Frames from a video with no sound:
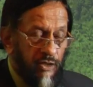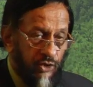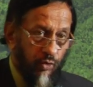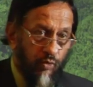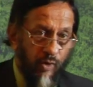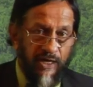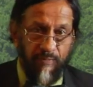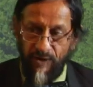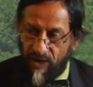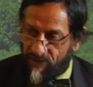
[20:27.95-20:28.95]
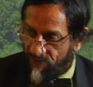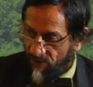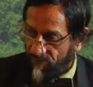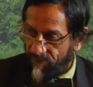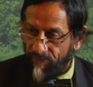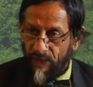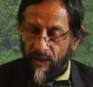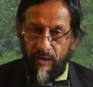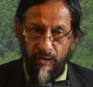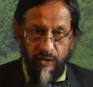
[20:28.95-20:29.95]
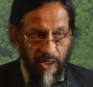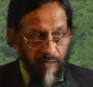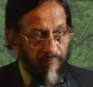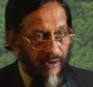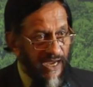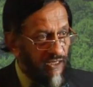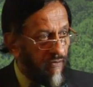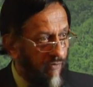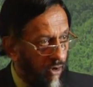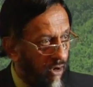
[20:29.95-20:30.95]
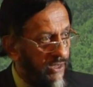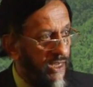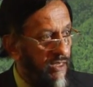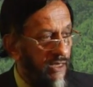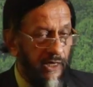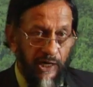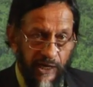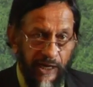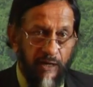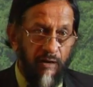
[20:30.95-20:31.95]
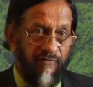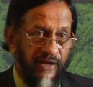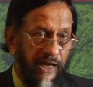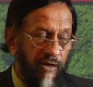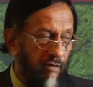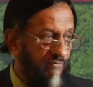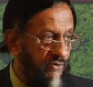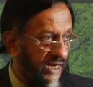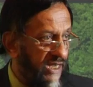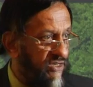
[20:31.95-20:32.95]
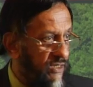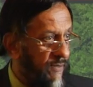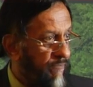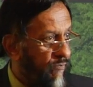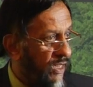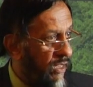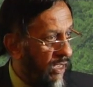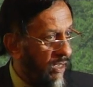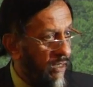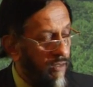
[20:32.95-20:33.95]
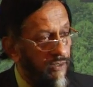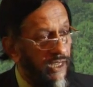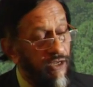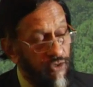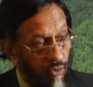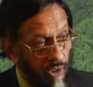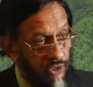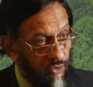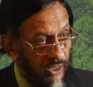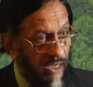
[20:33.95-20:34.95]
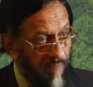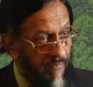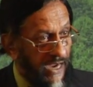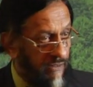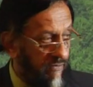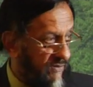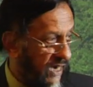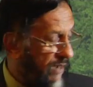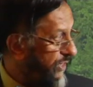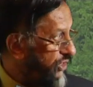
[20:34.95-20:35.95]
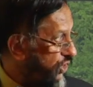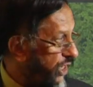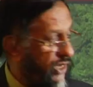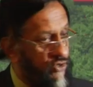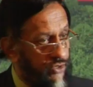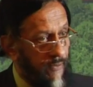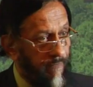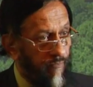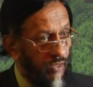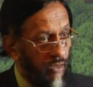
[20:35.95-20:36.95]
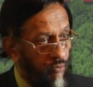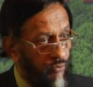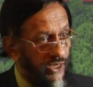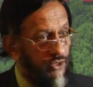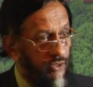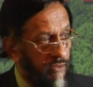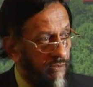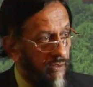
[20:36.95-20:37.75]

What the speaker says: So quite apart from the impacts of logging and illegal felling of trees, there is also the impact of climate change, which